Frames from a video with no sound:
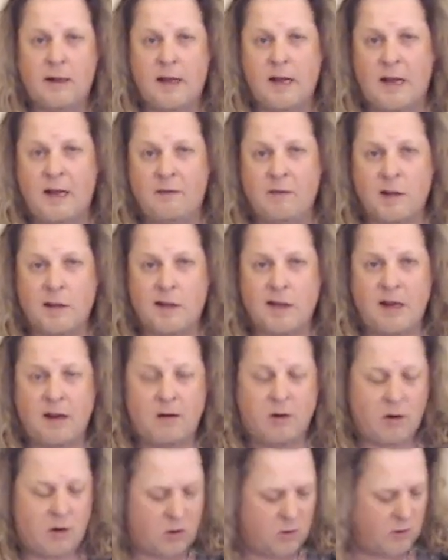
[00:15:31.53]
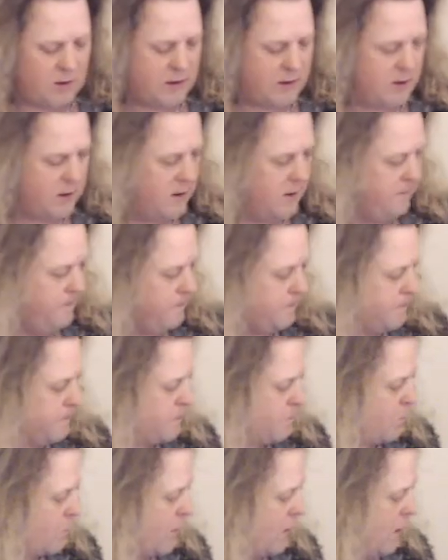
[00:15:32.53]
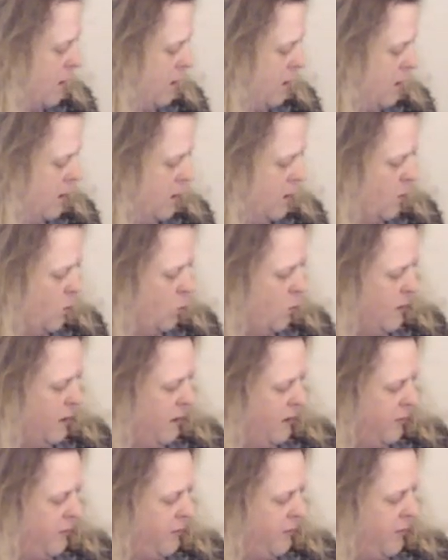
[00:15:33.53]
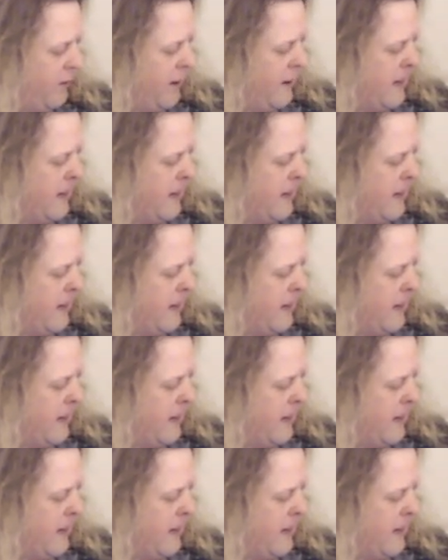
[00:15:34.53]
kind of a sound going on with